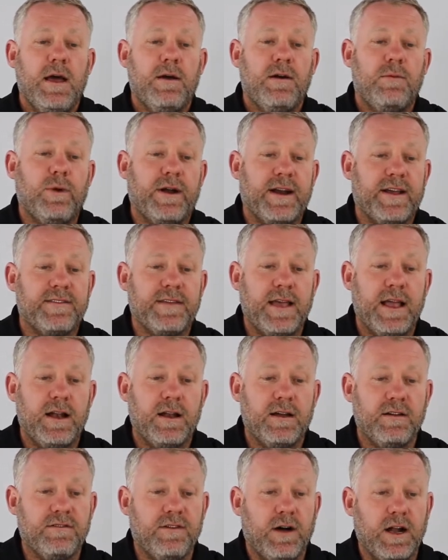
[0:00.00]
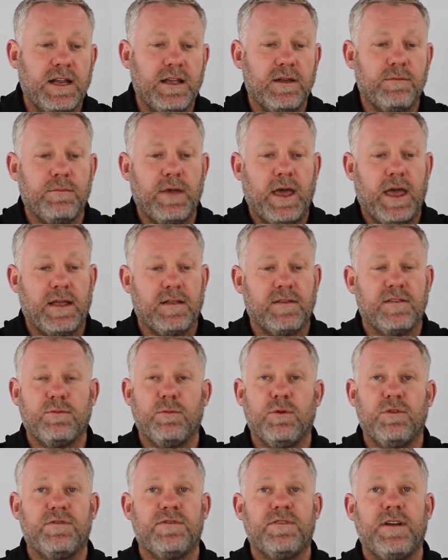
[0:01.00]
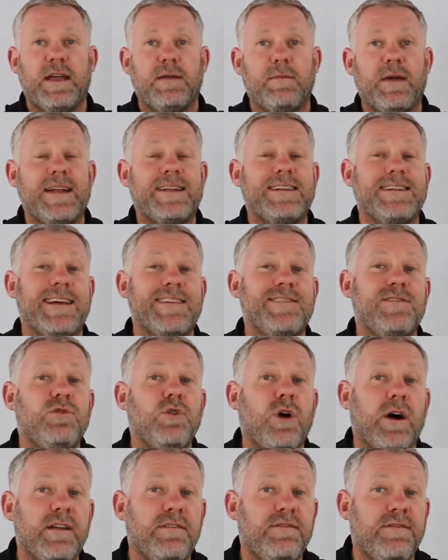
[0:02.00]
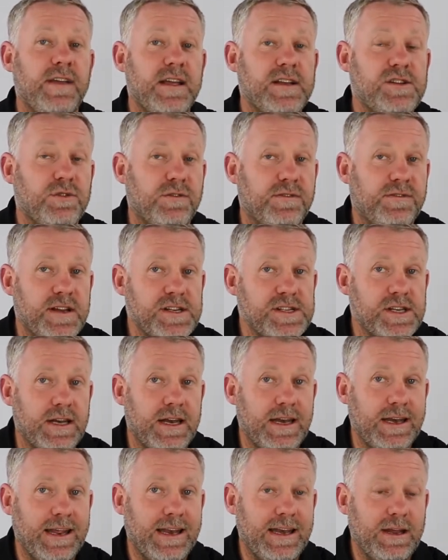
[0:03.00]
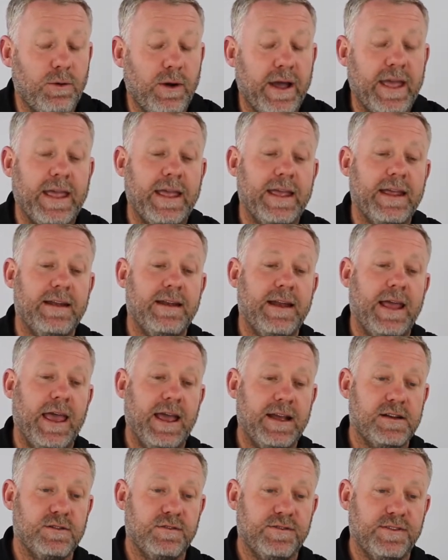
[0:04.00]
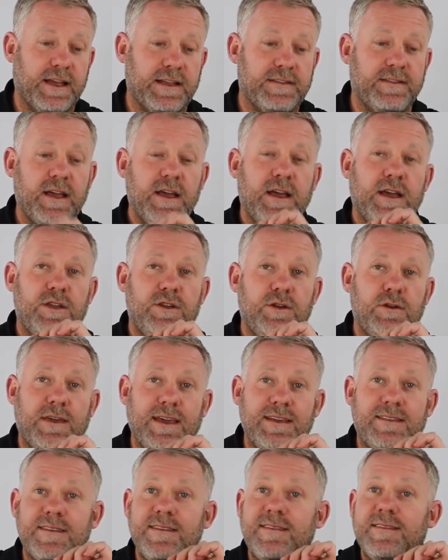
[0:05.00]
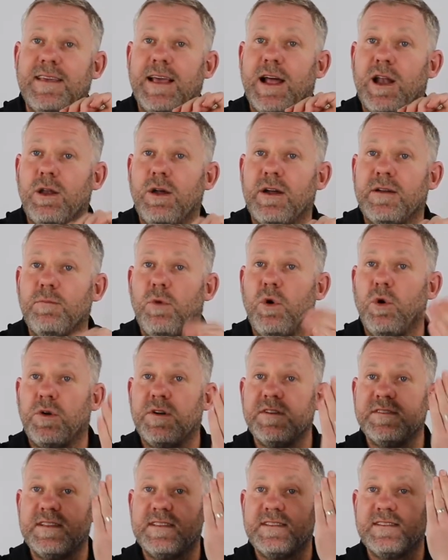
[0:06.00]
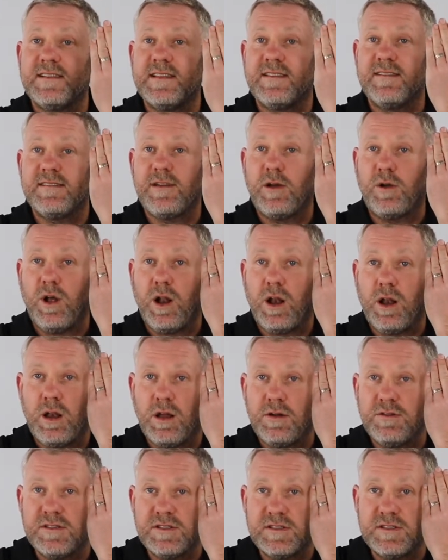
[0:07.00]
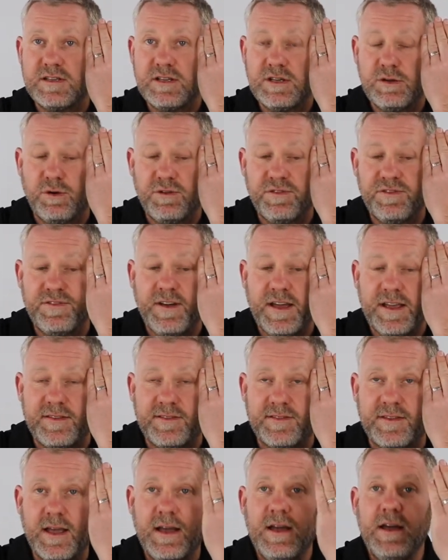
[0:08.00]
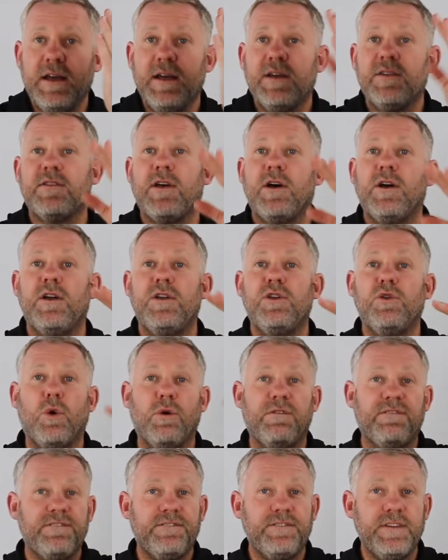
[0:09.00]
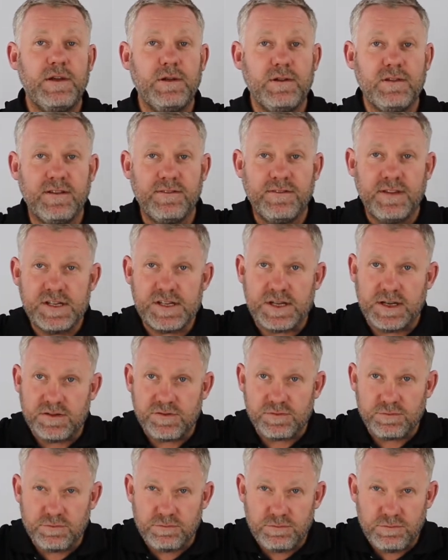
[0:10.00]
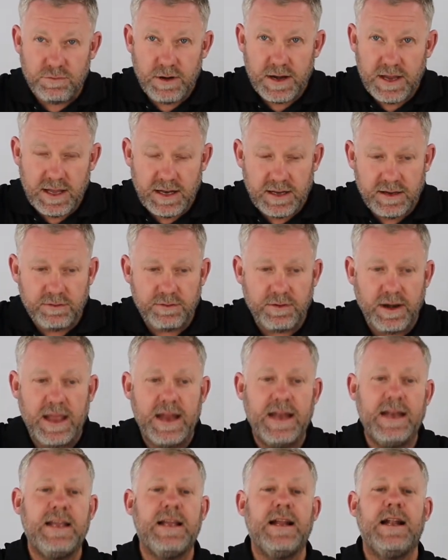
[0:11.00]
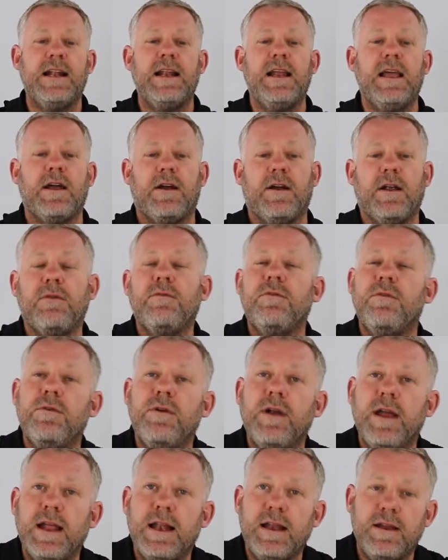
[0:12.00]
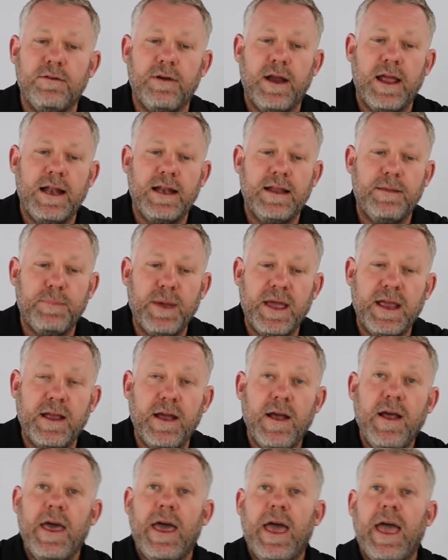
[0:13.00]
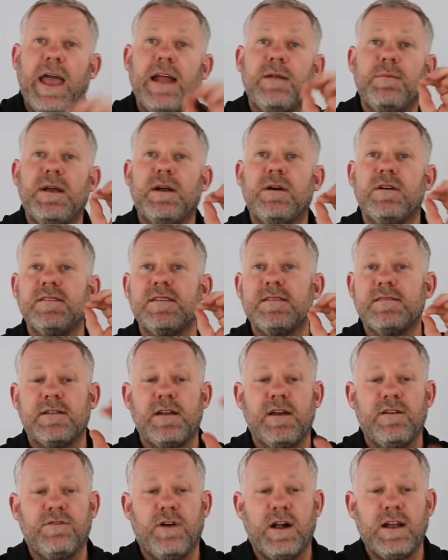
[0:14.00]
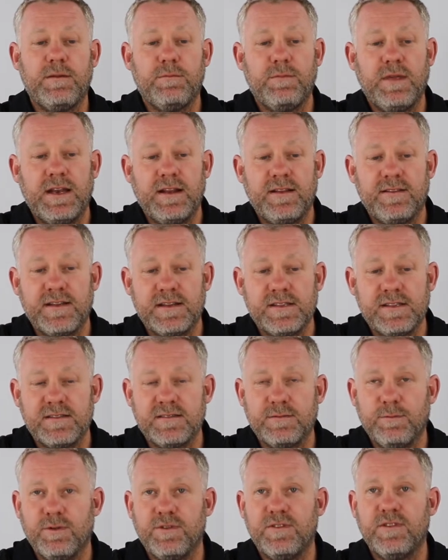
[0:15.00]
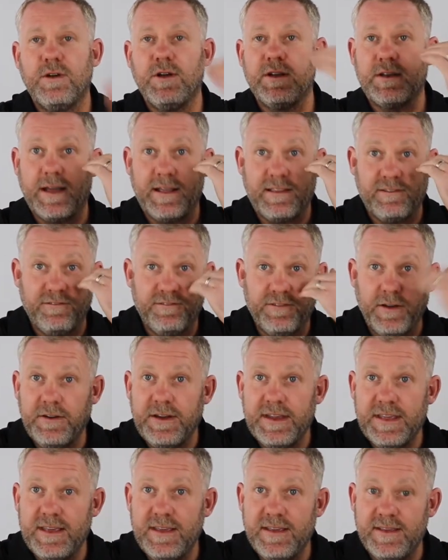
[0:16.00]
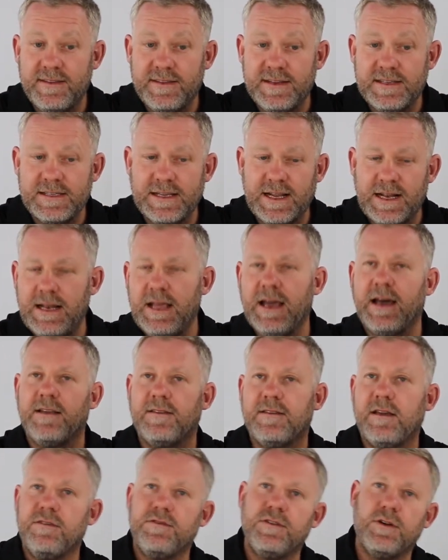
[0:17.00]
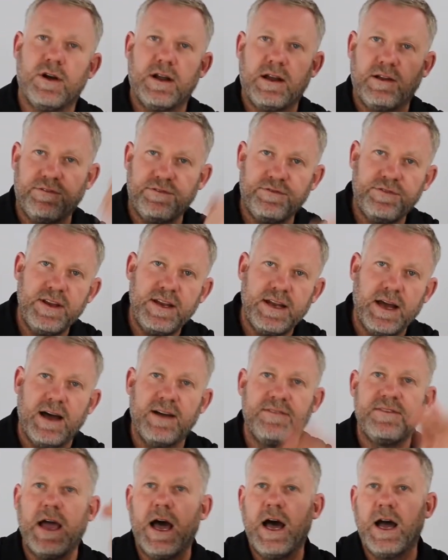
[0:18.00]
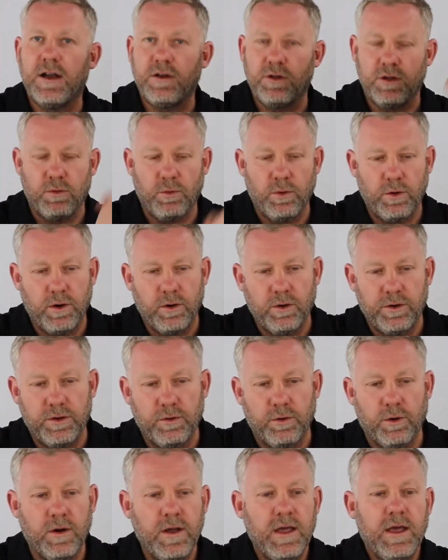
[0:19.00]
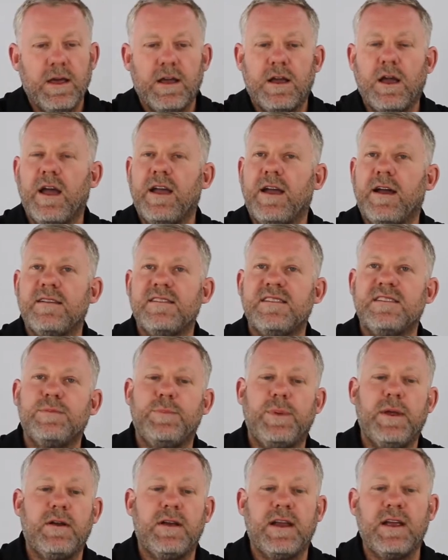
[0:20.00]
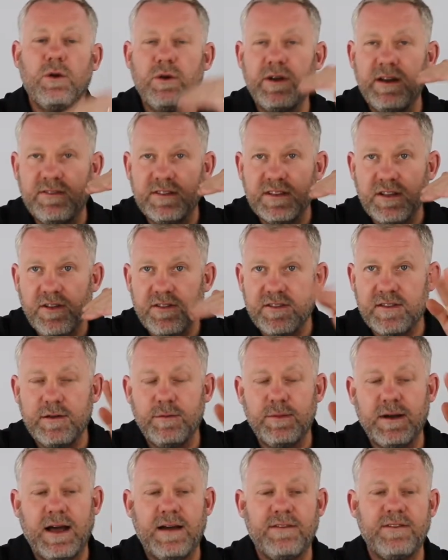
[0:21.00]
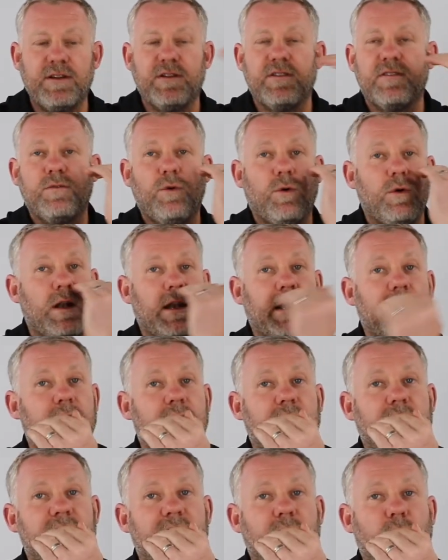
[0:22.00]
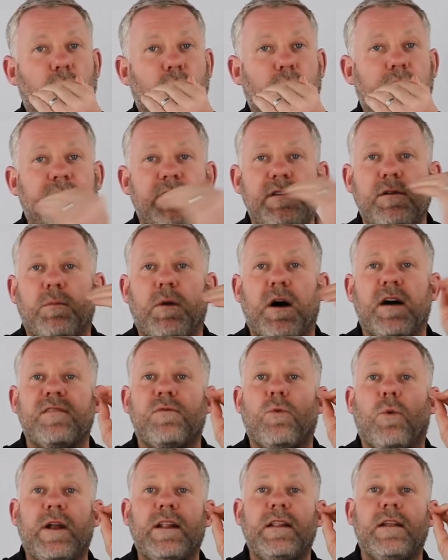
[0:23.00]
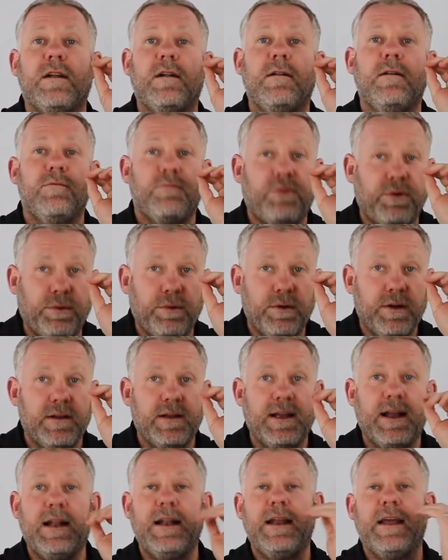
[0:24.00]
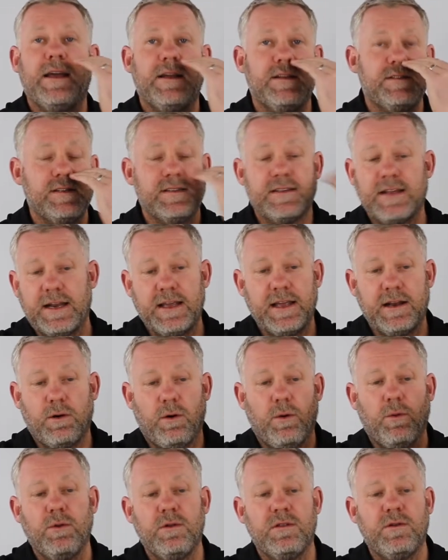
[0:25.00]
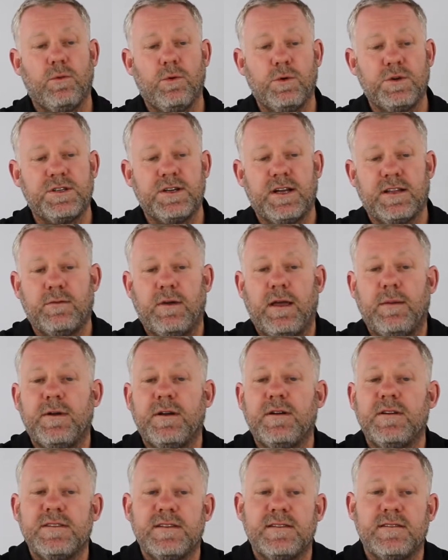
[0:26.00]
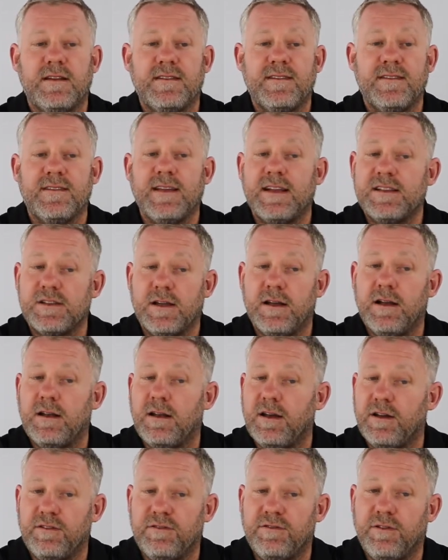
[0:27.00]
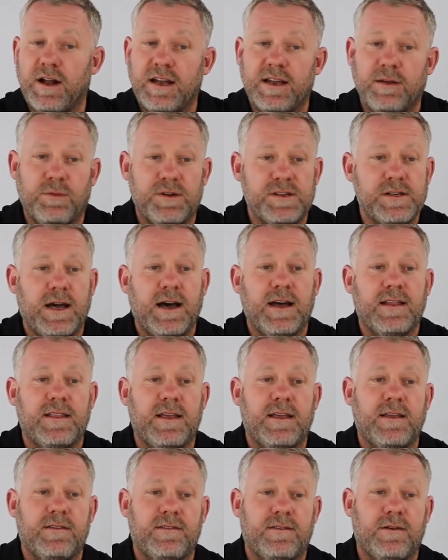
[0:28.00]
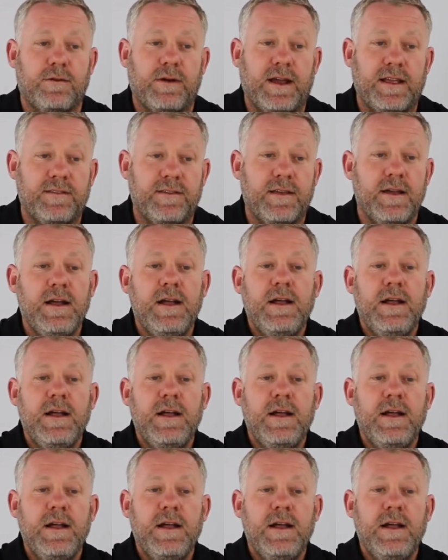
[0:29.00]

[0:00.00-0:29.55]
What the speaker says: When I say low volume and small frame, it does not affect your vision in any way. In actual fact, you get to see a lot more because it sits so close to your face. So your field of vision is really, really clear and really, really big. And because it's low volume, meaning such a small skirt, it's very easy to clear. So if you're on a free dive down or you're going out spearing or even scuba diving or snorkeling and you get some water in your mask, one little poof, clear, it's just going to get all the water out the way because it's such a low volume, which I think is great.